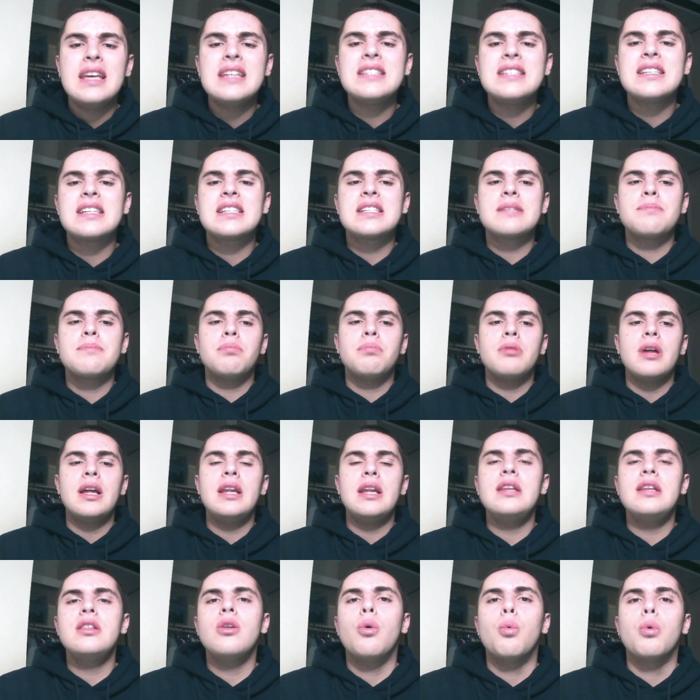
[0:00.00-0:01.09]
is
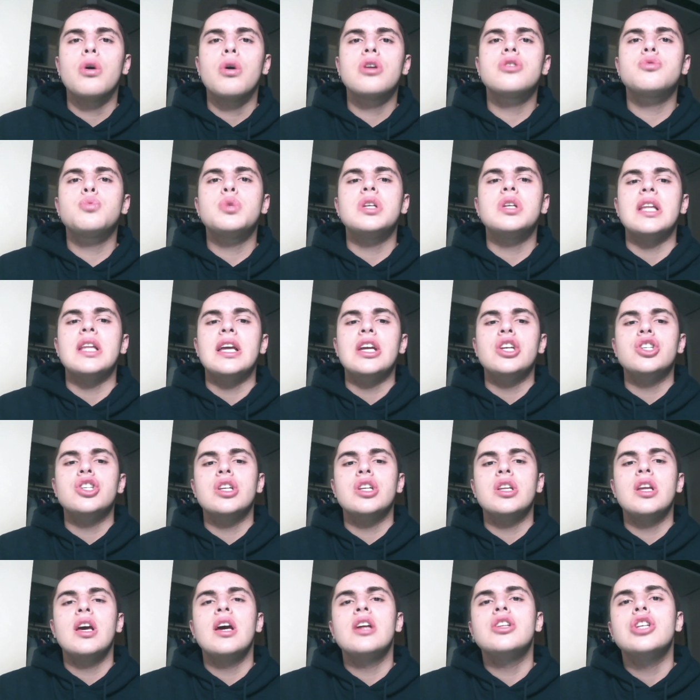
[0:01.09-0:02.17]
explaining the Word's
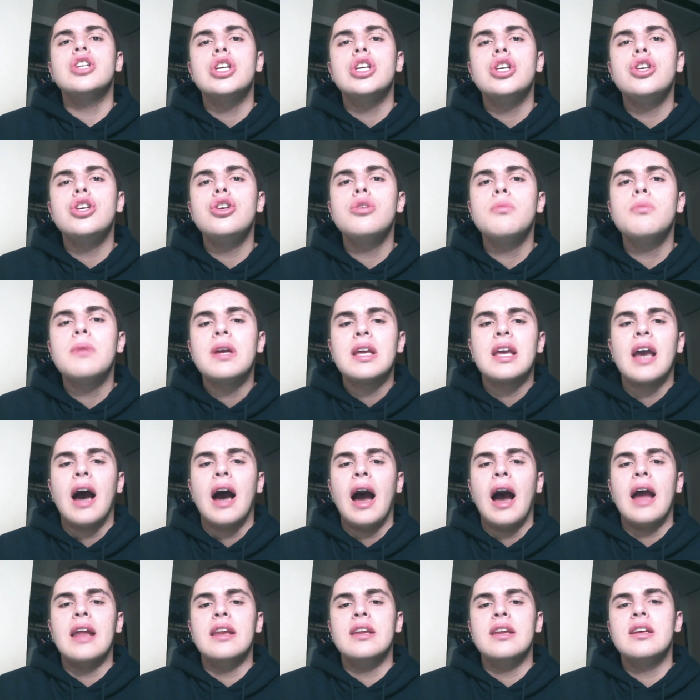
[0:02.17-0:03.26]
relation to
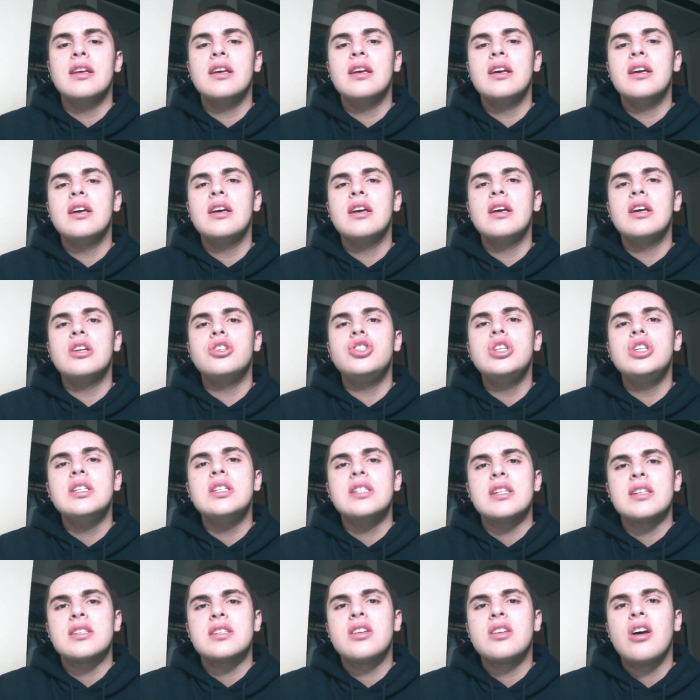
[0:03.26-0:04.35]
humankind.
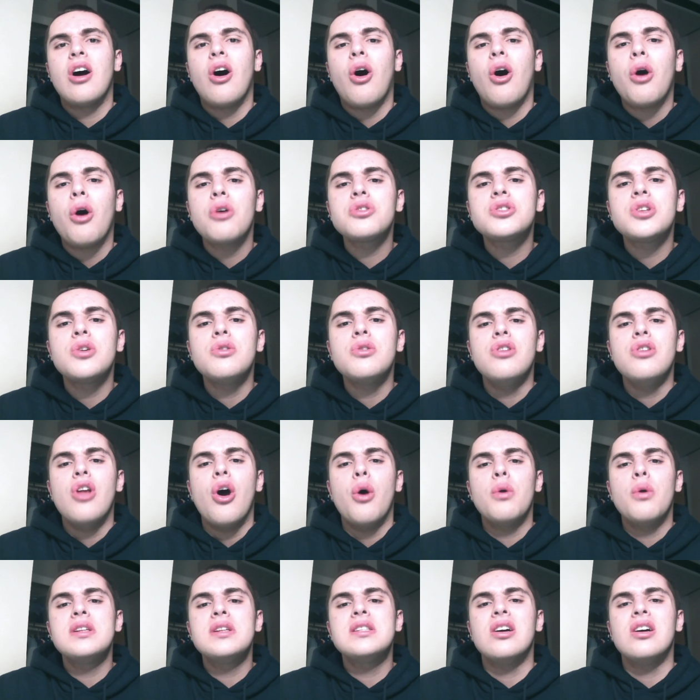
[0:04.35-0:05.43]
Jesus, also
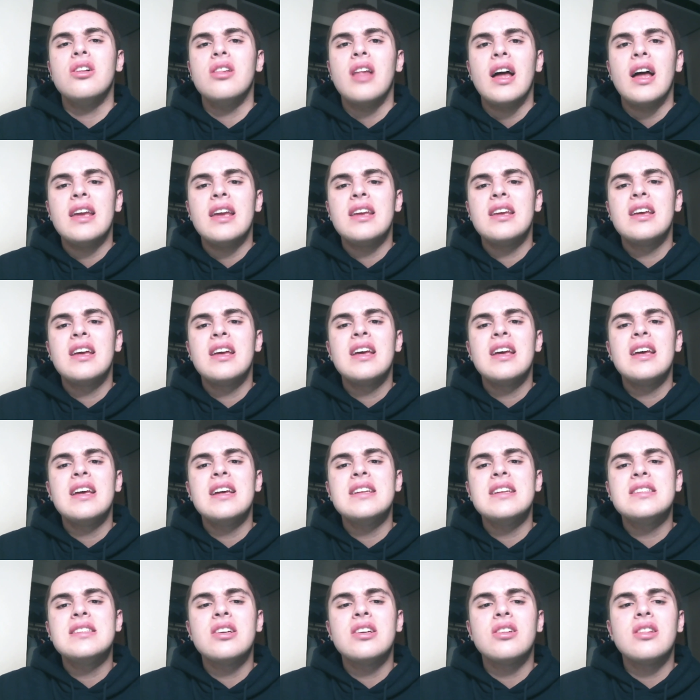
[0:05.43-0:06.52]
known as the light,
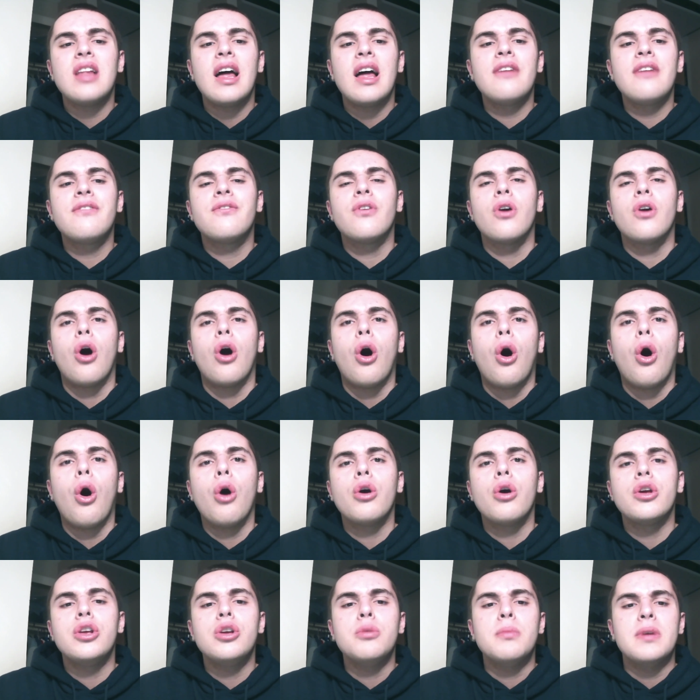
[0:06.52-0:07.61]
is the life for all
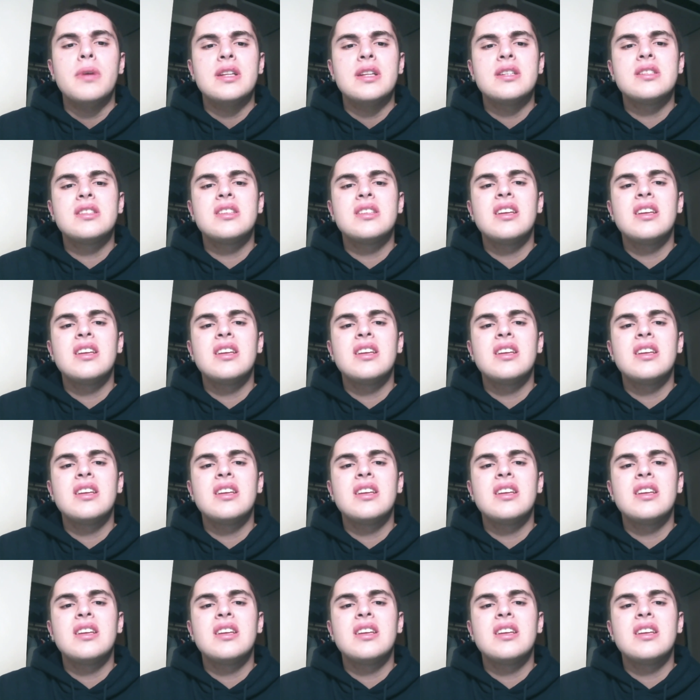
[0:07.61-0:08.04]
humans.